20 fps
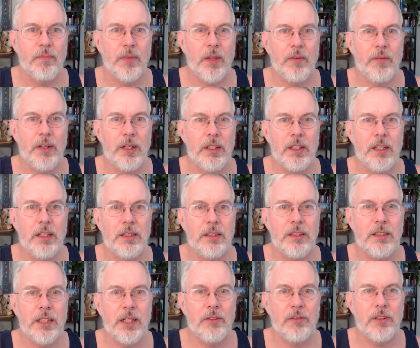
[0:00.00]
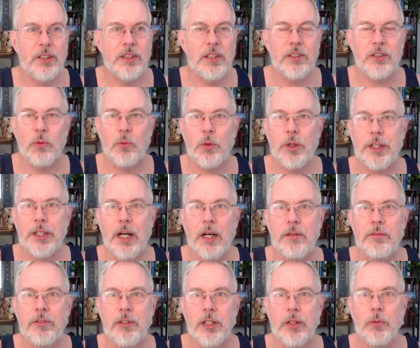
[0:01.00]
I mean, it generally doesn't work
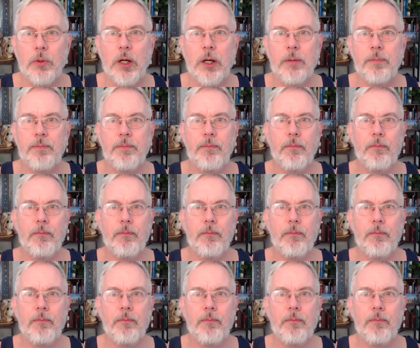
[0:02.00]
out very well.